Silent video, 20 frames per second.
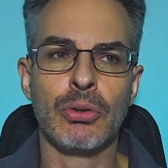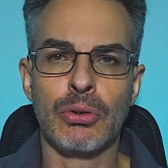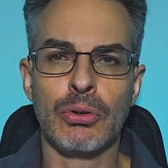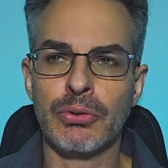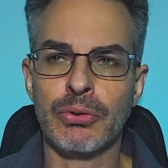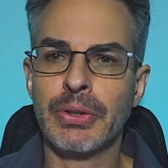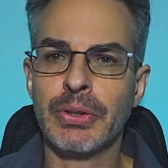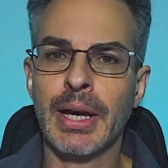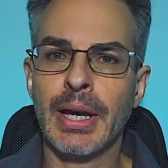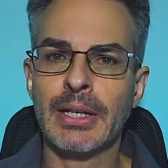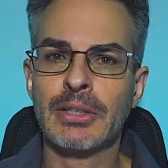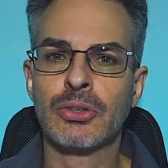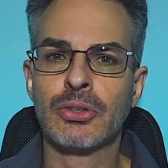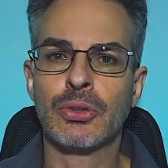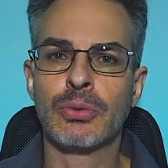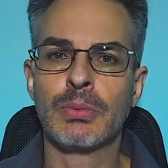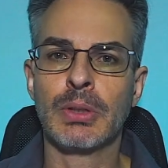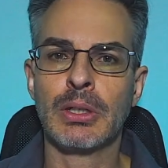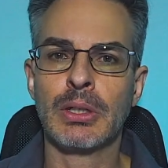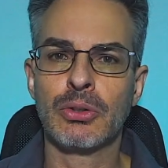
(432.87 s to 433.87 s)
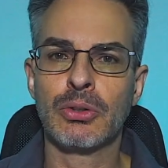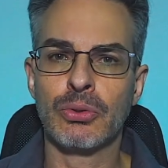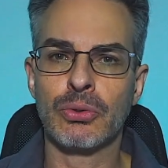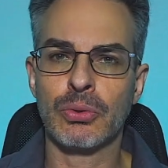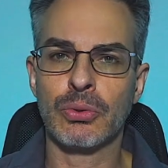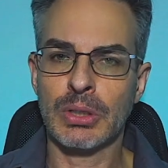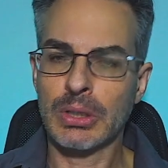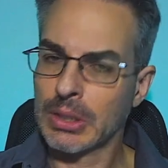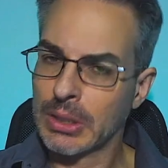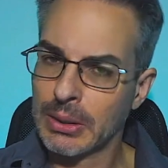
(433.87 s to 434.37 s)
next to me who
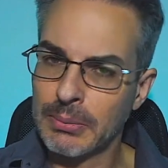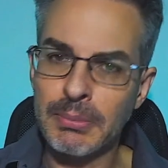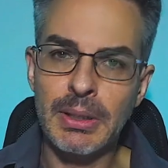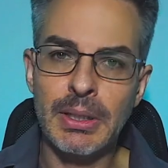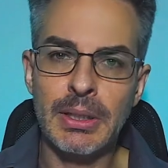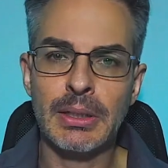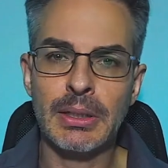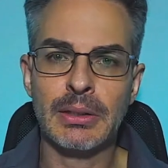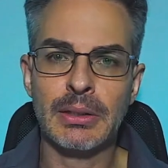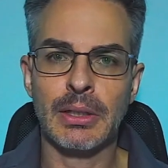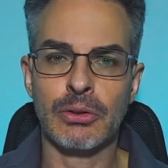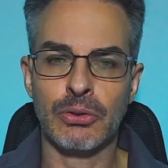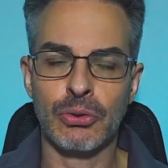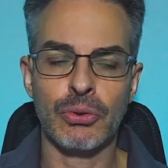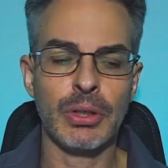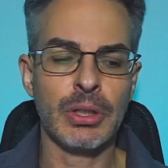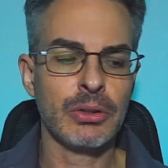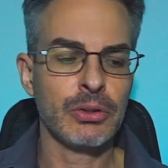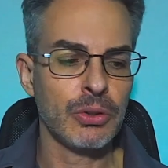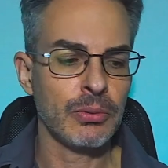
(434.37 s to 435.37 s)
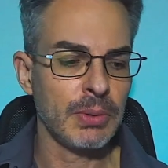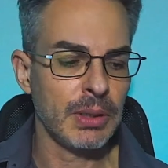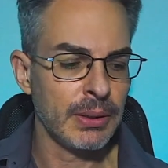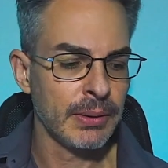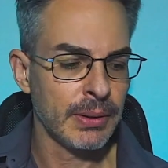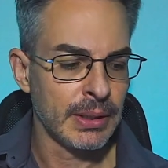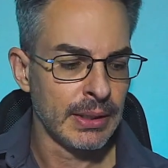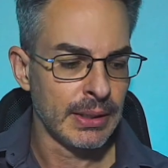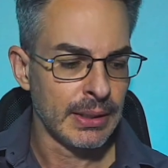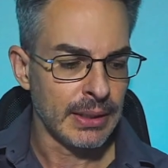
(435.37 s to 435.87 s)
were committed and loyal to me,
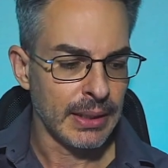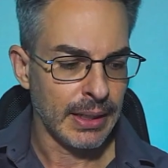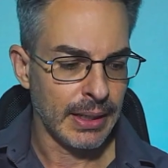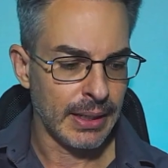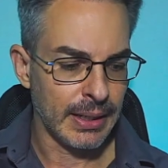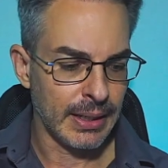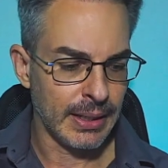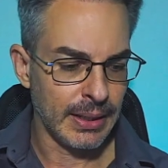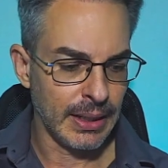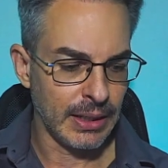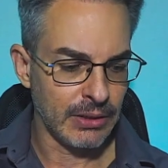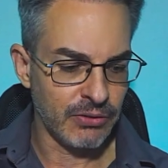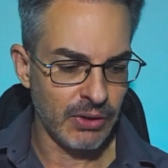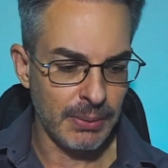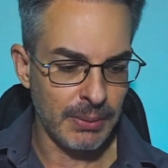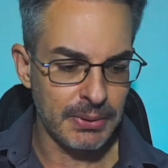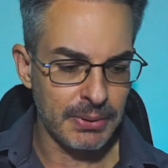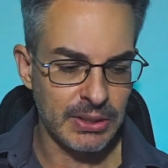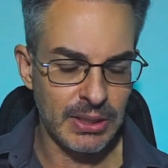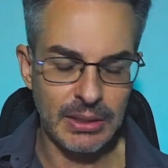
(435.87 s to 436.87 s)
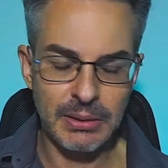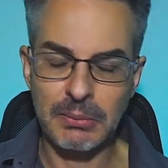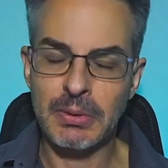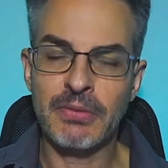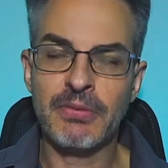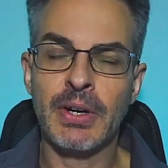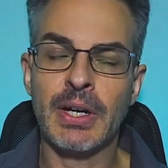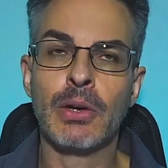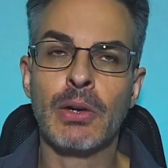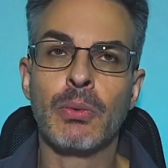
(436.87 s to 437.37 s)
and represented me
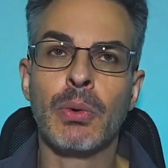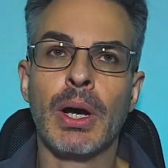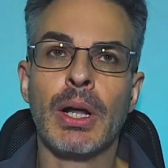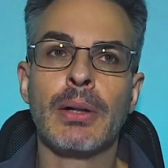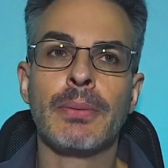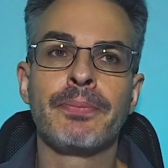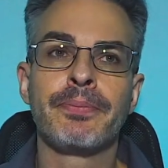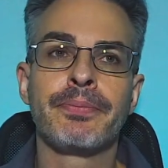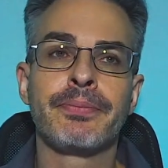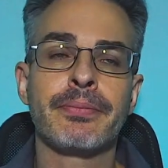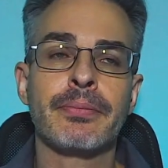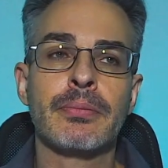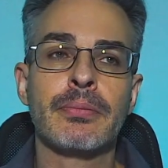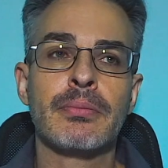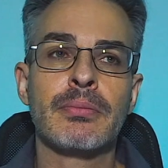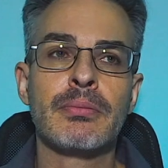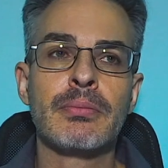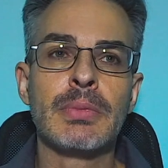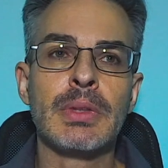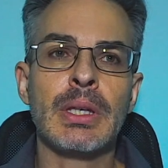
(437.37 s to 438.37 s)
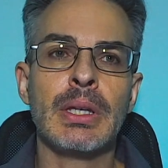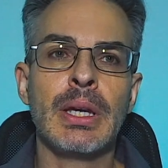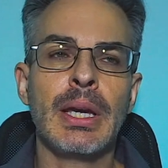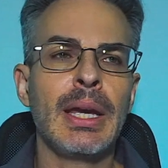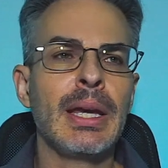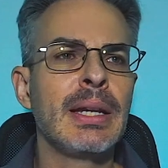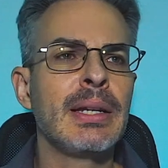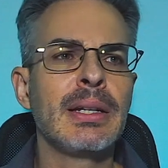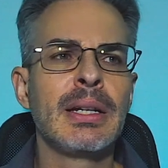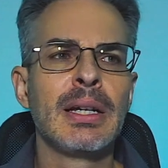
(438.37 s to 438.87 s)
very well.
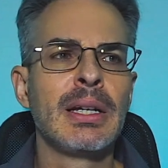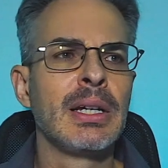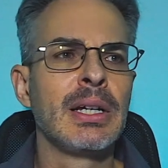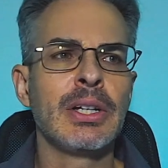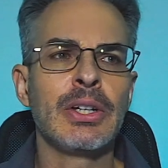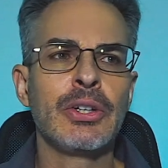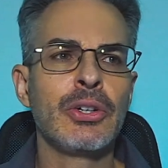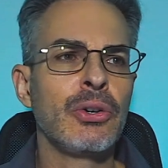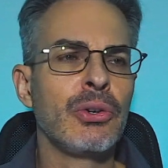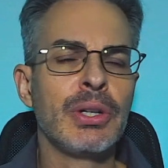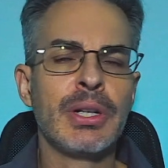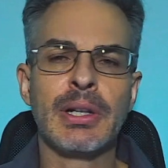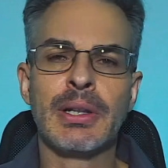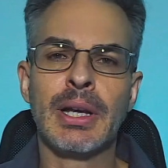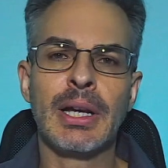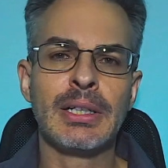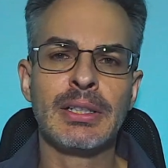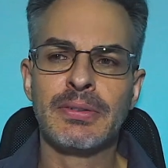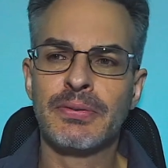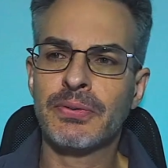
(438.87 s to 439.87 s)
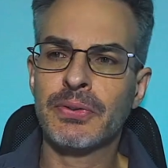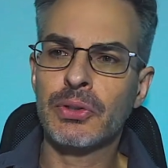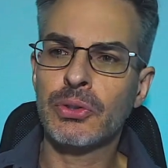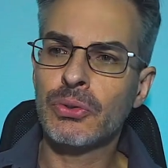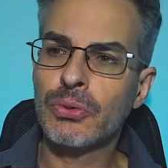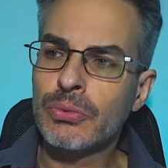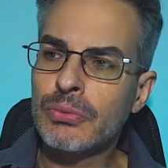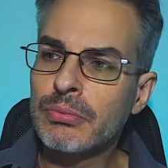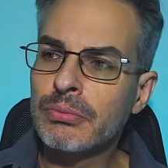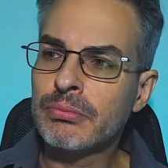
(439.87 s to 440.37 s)
And in the last
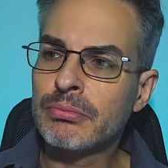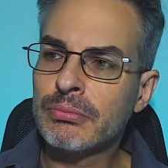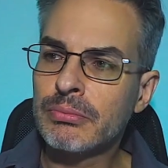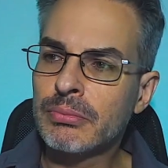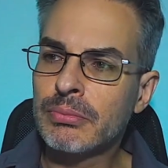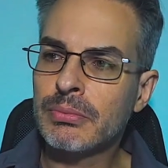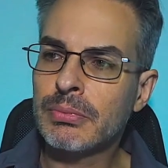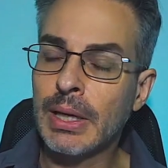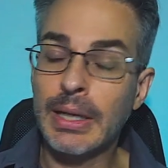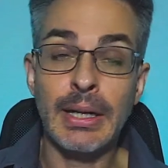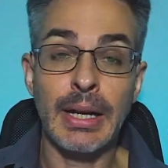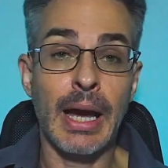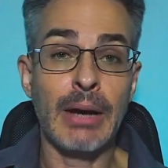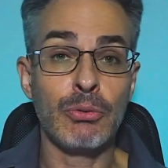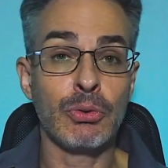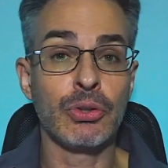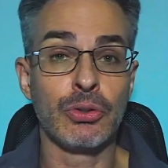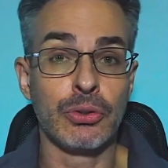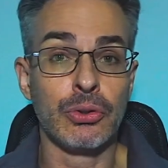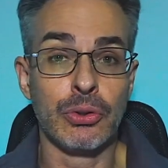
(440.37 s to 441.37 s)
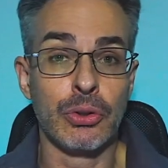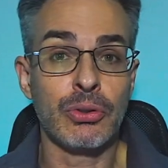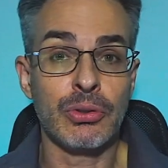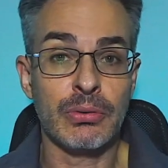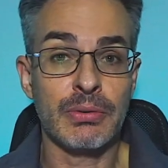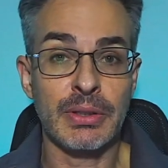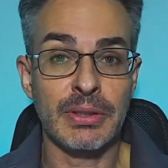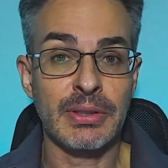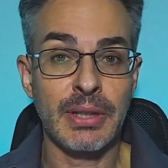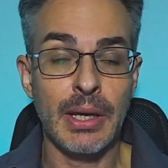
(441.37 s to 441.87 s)
few, and I would look
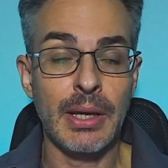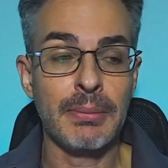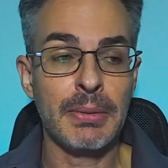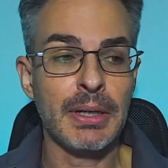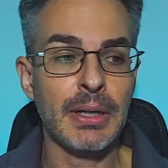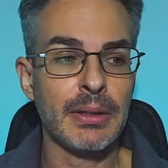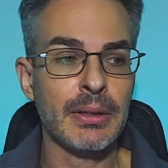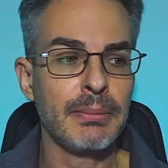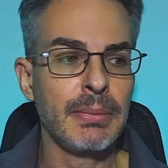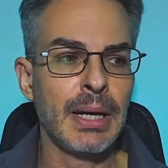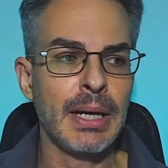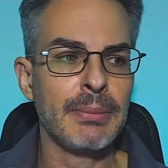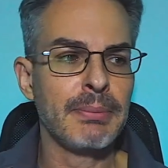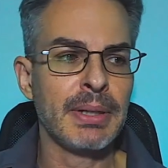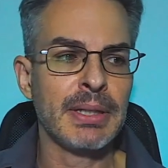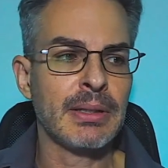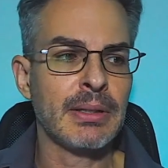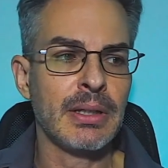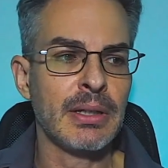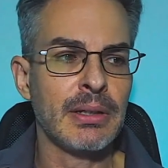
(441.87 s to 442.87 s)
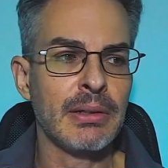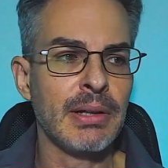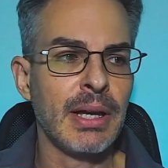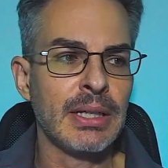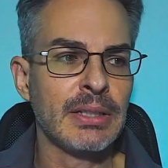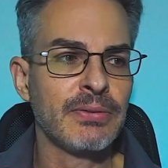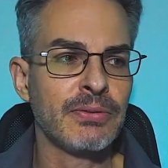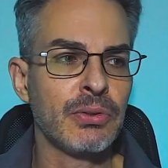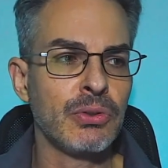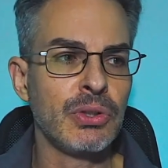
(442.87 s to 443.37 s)
the same at other men, but in the
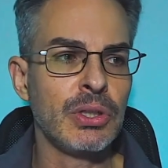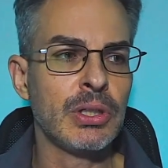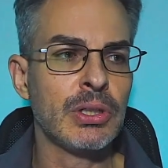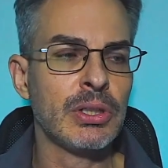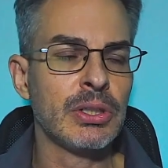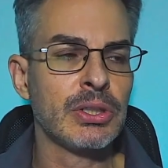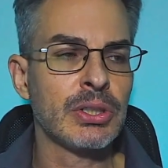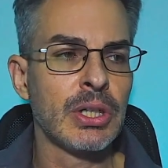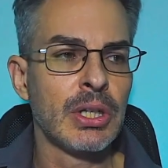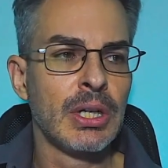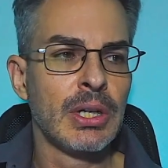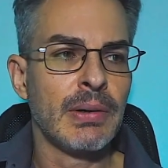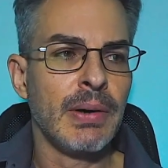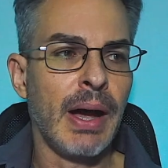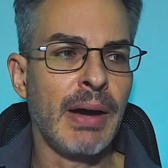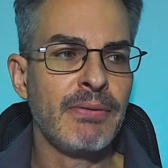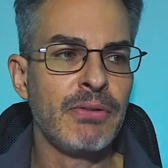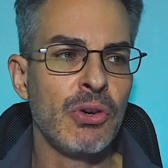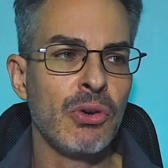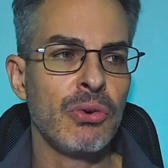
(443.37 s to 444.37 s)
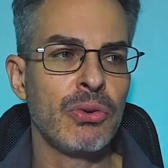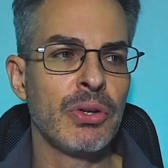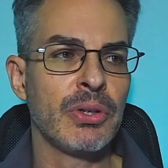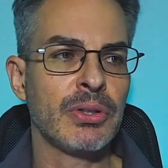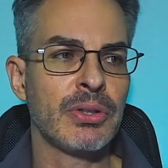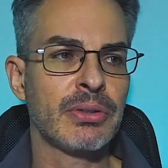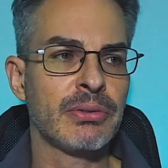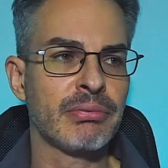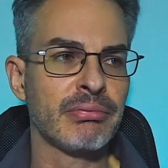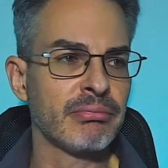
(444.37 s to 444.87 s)
last few years, I've
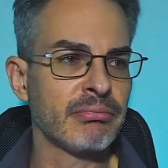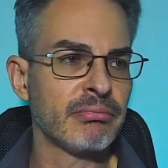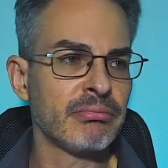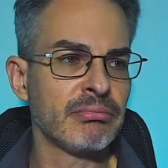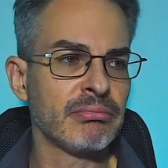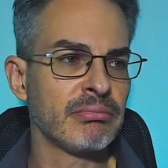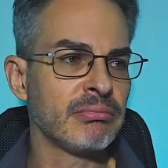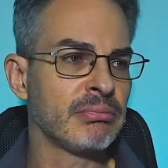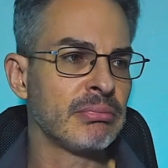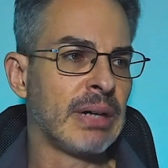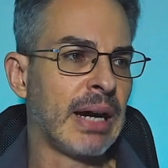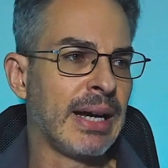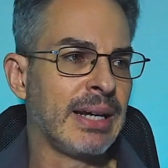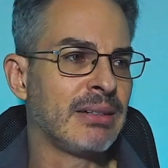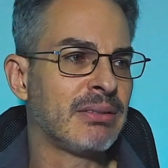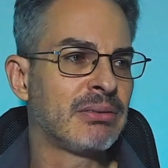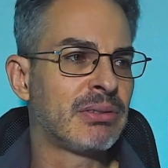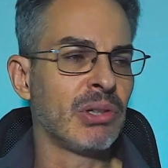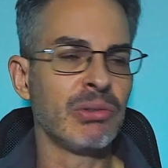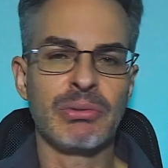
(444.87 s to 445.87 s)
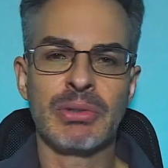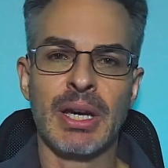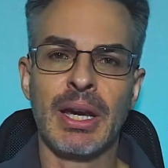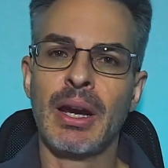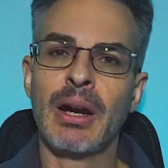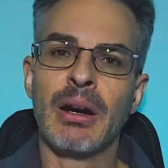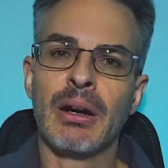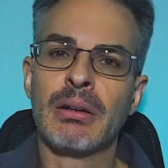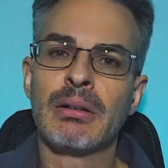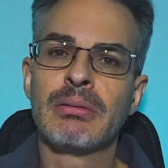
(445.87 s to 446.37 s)
noticed I don't
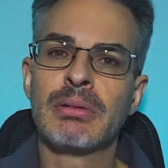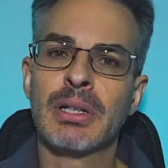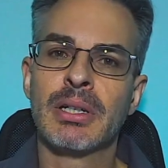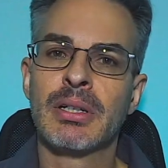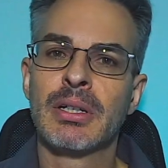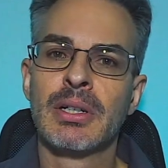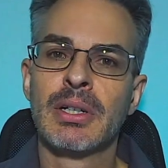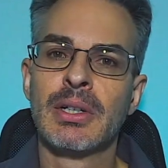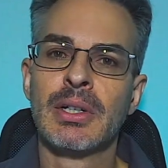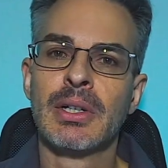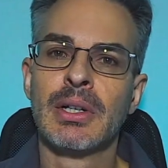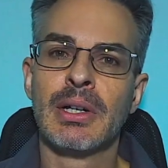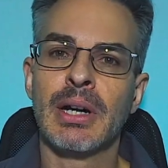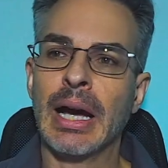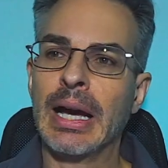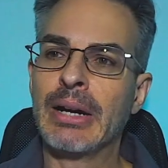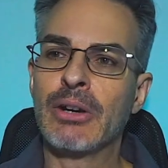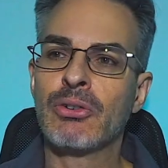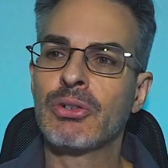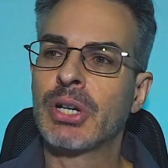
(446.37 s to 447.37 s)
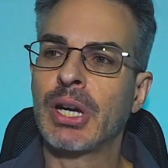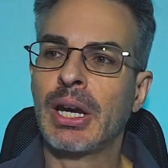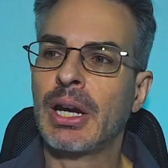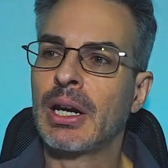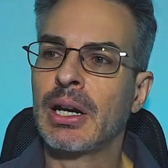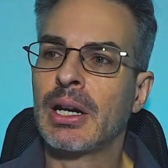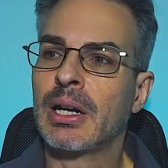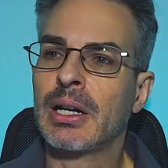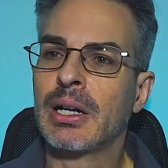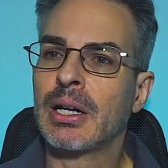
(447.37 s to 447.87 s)
care. I don't
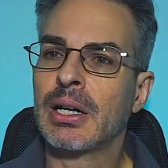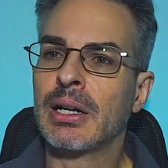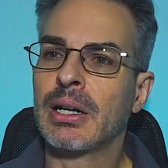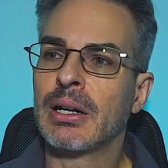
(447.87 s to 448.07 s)
care